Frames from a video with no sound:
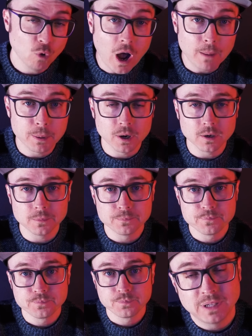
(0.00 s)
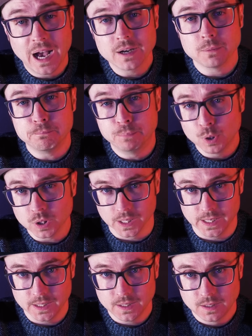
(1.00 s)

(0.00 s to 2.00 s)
Robert got a bullet.